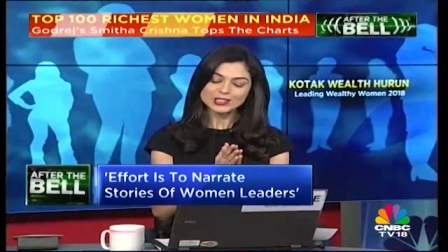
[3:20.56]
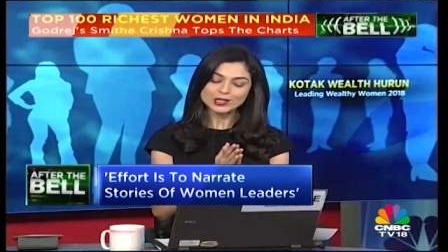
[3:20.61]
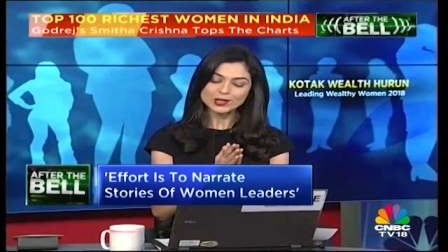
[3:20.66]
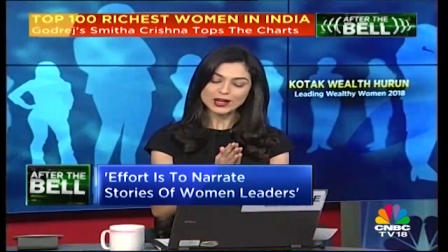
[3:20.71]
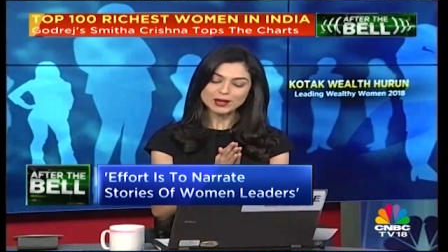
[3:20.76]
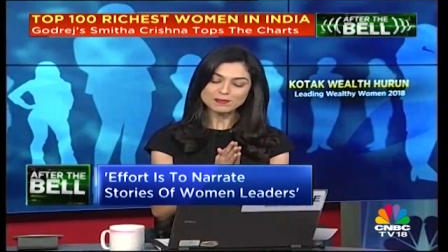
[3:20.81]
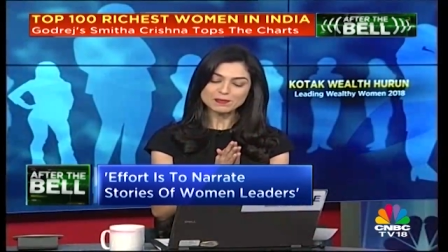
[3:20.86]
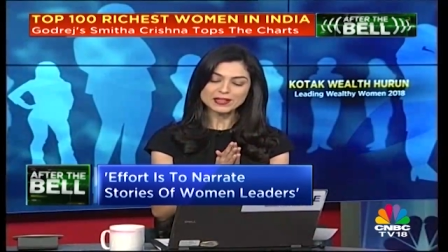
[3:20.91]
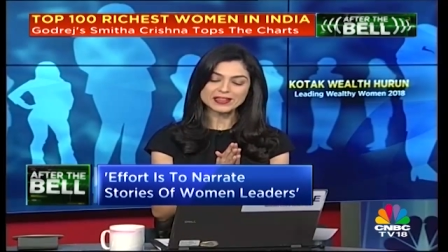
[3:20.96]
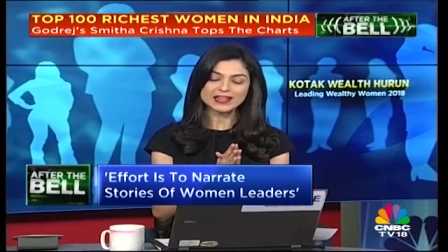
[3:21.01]
So
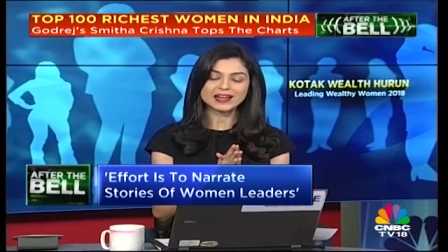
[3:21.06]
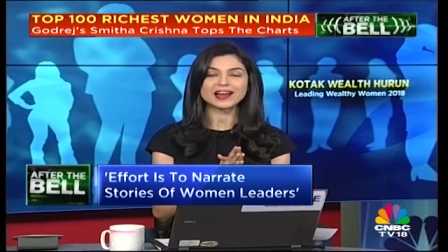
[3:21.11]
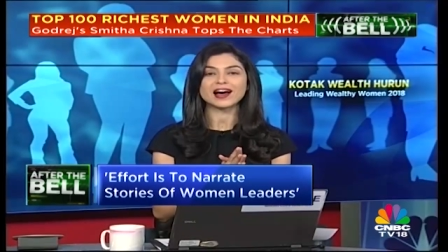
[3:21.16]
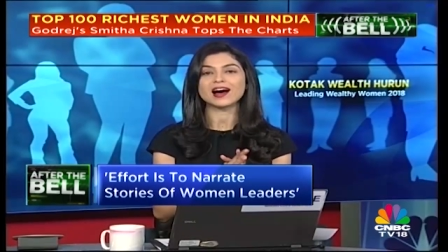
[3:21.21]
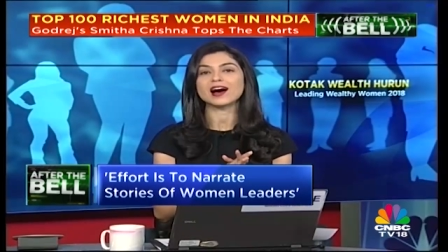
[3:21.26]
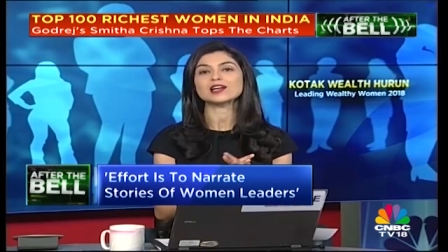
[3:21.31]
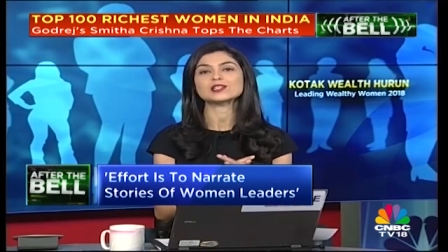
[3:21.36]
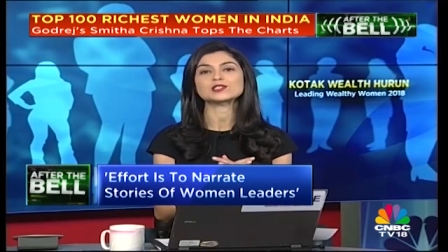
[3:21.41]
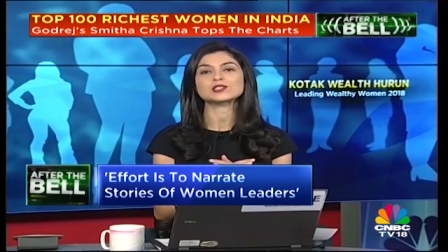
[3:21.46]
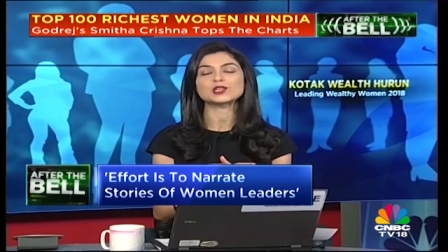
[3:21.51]
let me then
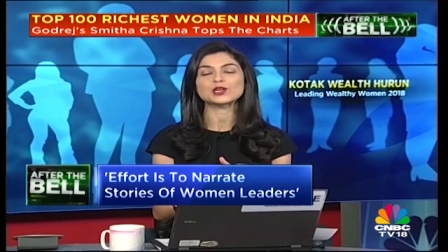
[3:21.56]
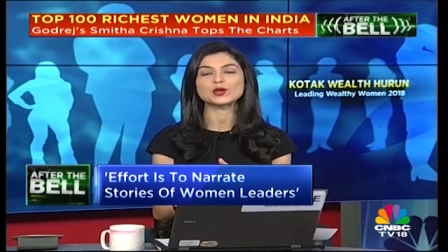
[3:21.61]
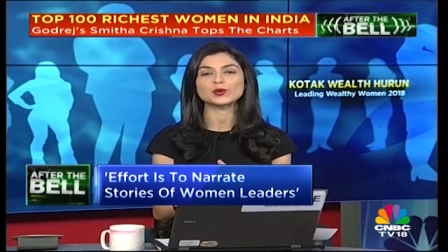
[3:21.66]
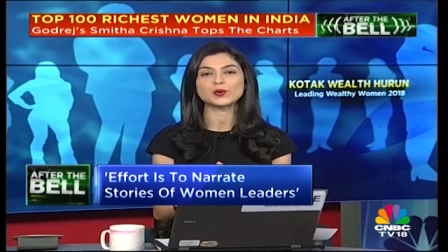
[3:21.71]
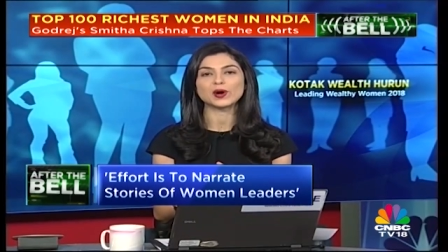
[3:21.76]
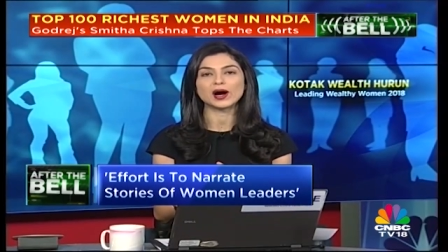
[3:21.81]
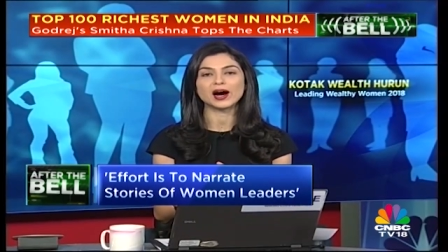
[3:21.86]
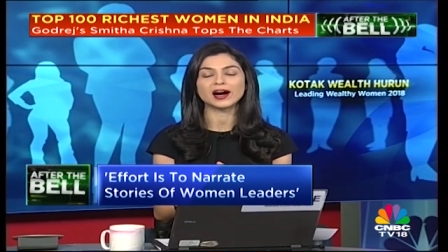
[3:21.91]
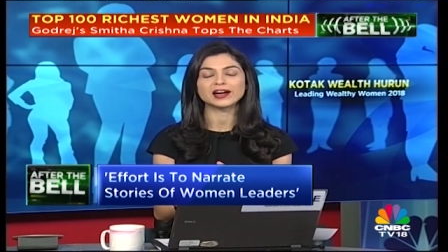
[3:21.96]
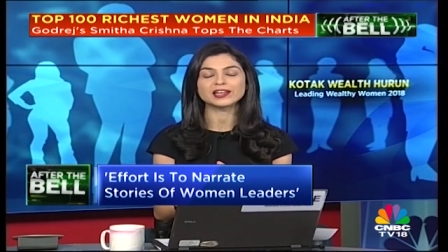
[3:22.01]
ask
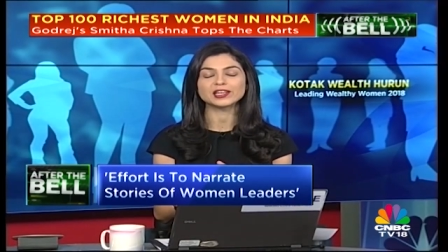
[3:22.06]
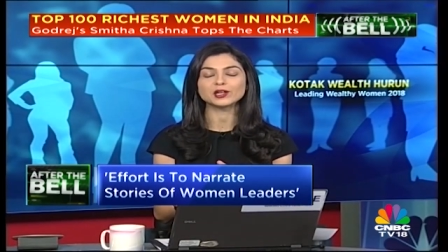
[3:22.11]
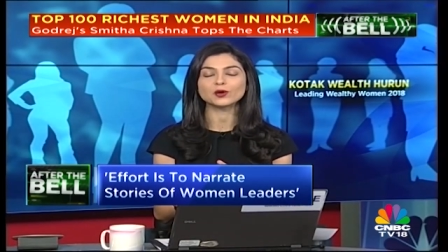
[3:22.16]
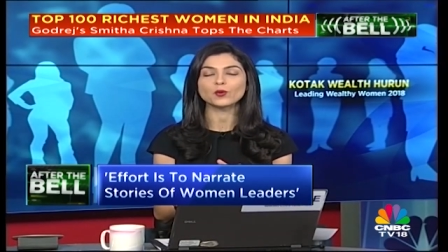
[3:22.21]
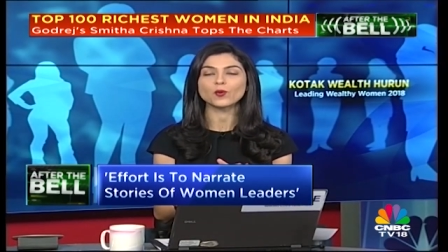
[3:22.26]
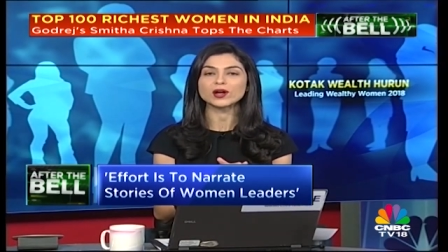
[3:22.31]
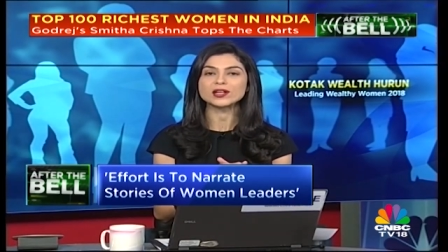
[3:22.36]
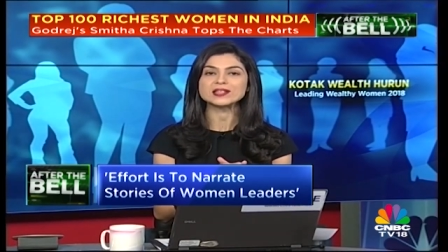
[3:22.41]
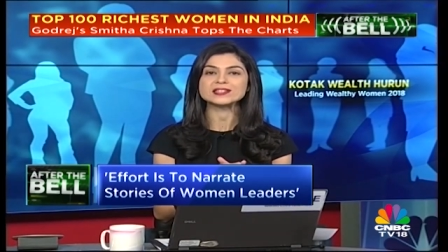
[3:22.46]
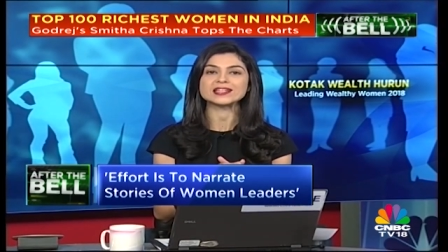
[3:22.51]
you, you know,
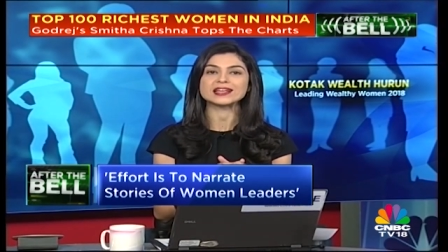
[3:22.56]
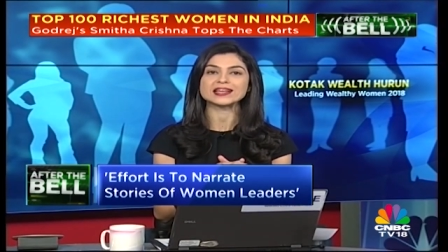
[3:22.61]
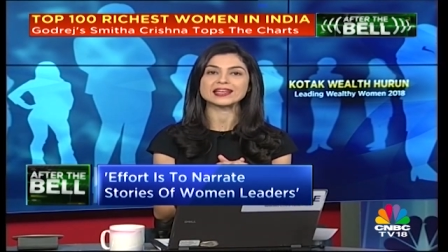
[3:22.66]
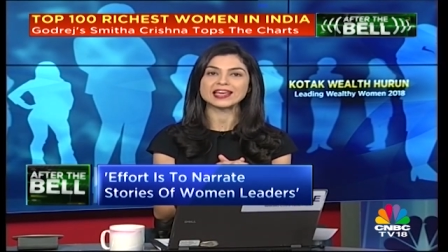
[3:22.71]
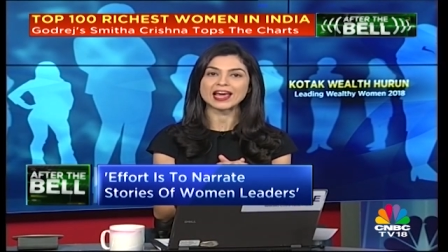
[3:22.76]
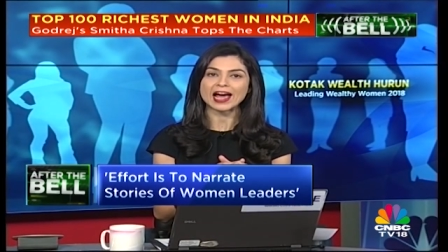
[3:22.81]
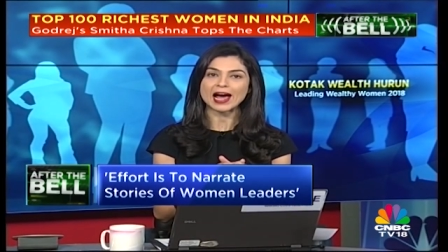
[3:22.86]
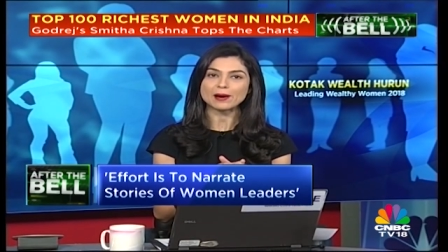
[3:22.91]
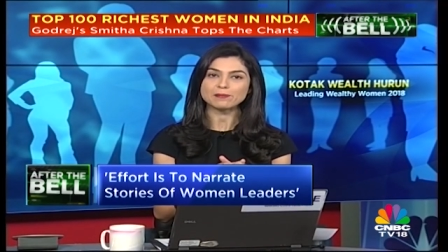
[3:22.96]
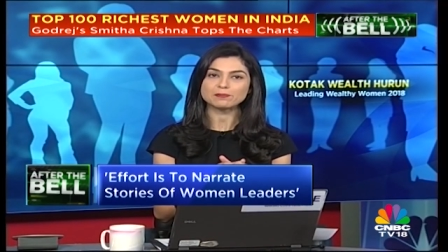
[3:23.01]
what is the
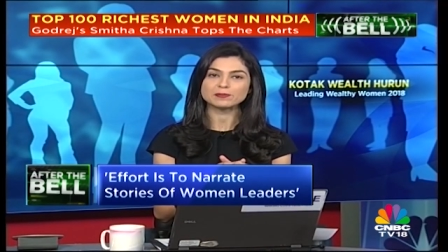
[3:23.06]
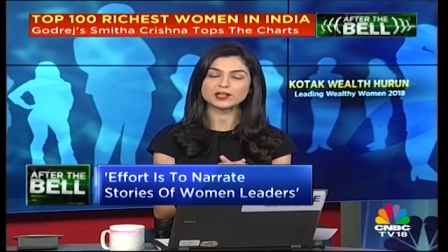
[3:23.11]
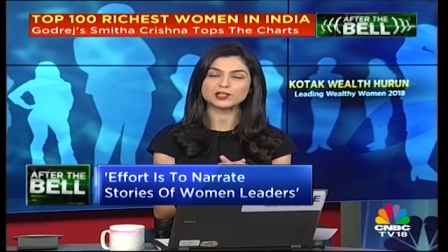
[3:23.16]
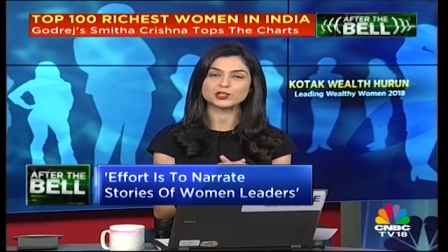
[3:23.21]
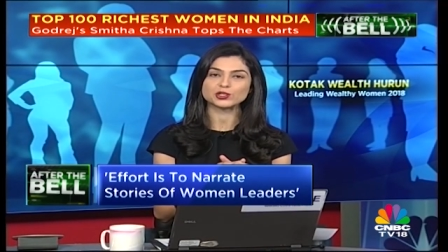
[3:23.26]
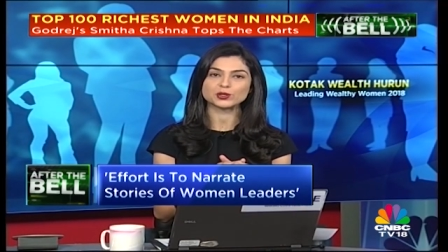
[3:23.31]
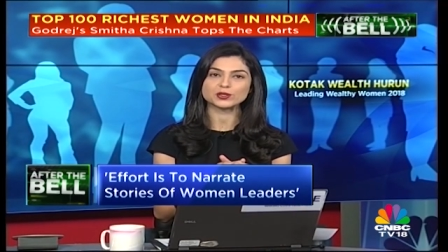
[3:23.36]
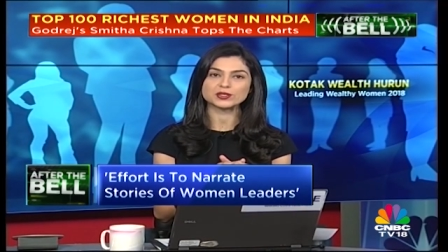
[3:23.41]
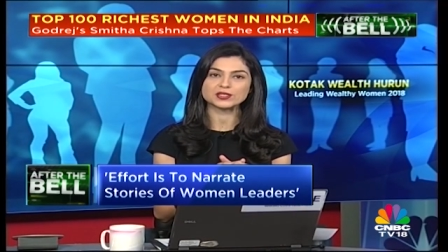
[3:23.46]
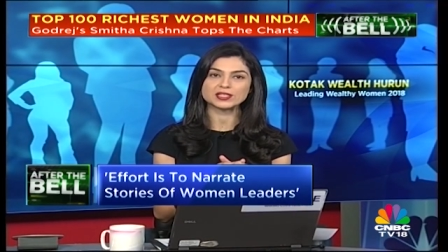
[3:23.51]
gap
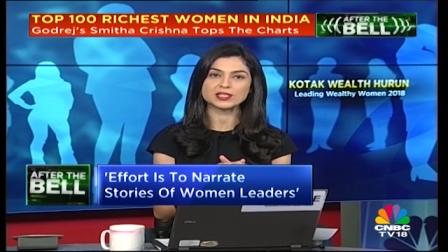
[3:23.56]
that you're